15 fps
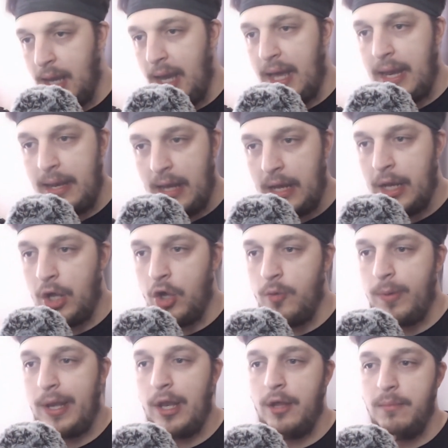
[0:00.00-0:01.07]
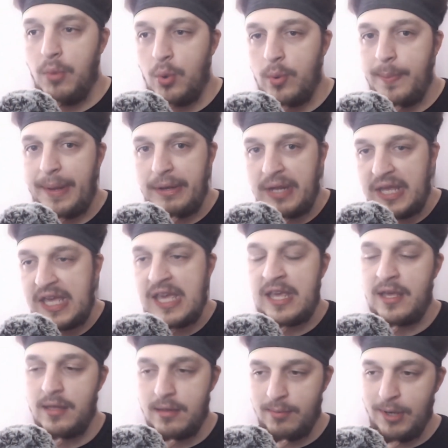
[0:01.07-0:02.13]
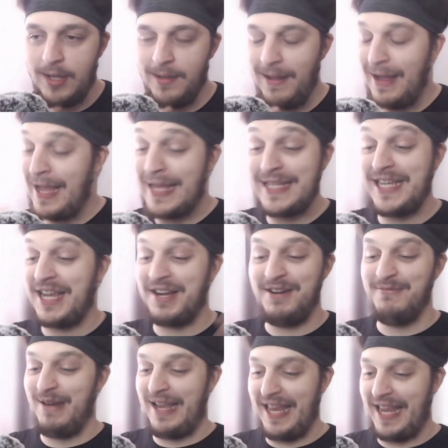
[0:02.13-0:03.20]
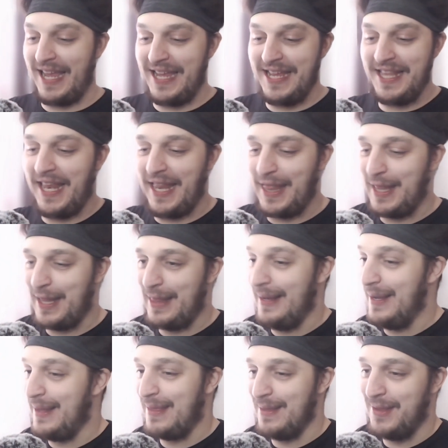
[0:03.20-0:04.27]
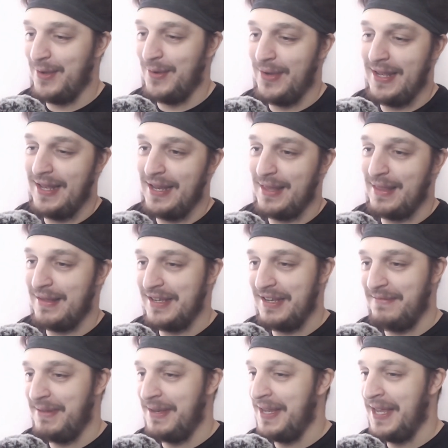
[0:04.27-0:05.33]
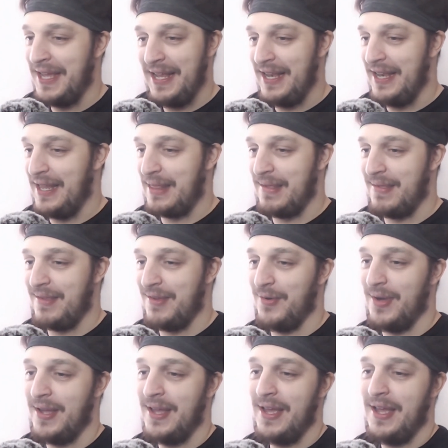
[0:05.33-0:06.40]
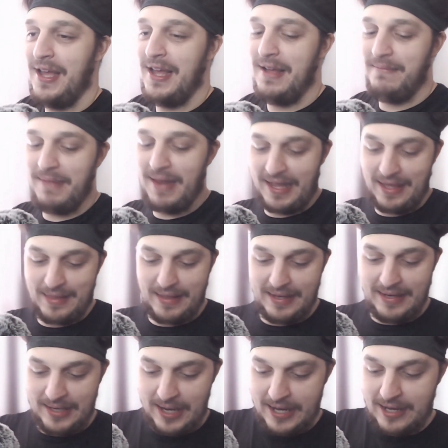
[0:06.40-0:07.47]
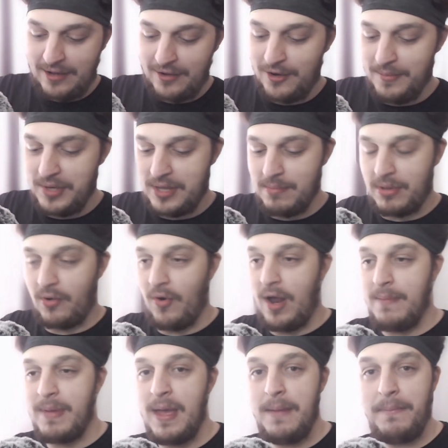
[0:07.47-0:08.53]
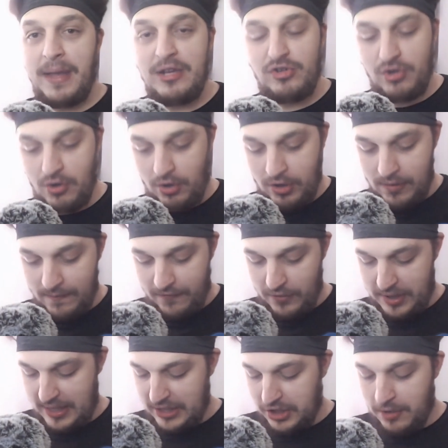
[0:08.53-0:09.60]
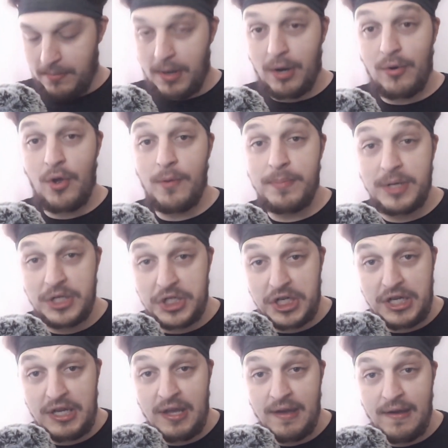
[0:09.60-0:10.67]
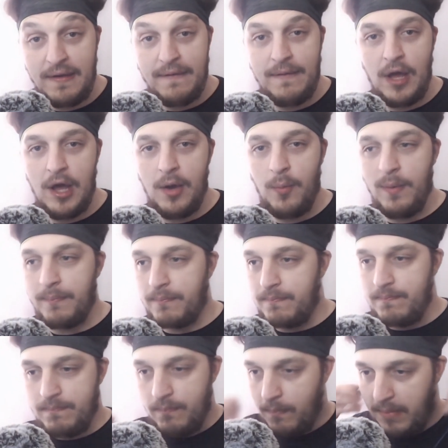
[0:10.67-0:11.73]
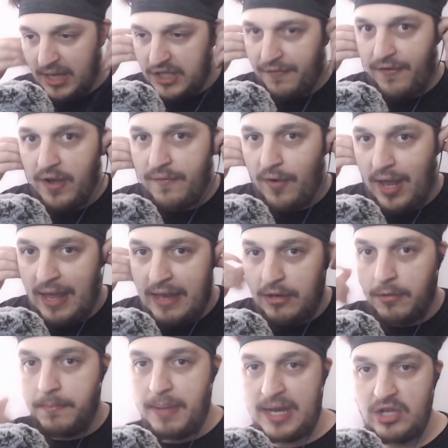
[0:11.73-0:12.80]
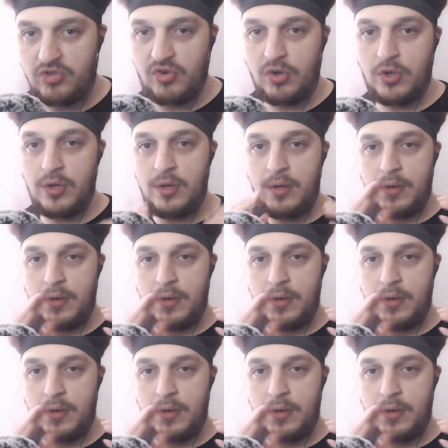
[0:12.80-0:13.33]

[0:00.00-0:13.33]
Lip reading: And I hope we learn more about the king as well. I actually can't wait to get into this. So let's just do it, ladies and gentlemen. Let's just do it. Like I said, like, comment, subscribe. Patreon.com/OmarioRPG. We're much further ahead on Patreon.